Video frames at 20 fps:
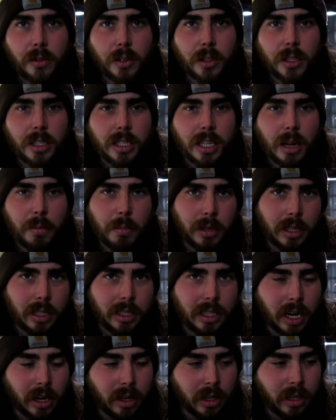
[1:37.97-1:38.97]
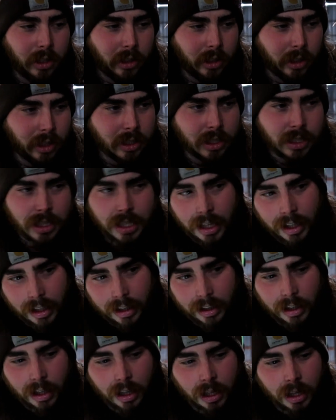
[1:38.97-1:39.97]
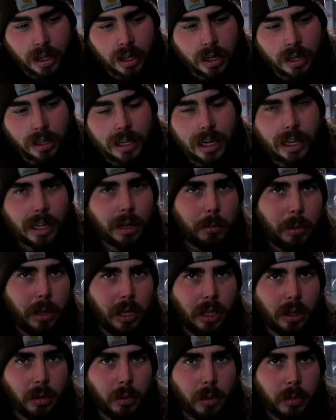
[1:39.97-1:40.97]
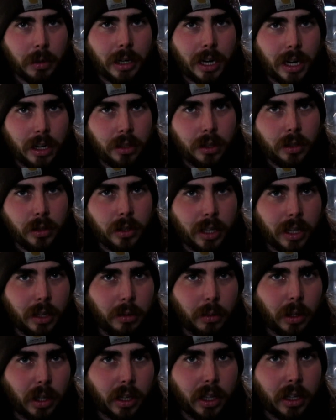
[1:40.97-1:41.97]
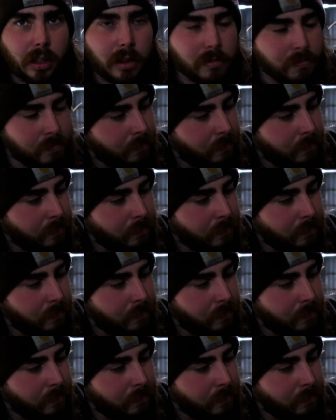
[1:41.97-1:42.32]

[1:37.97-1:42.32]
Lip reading: step into tearing into this thing and taking a peek at what we got to do to get it working.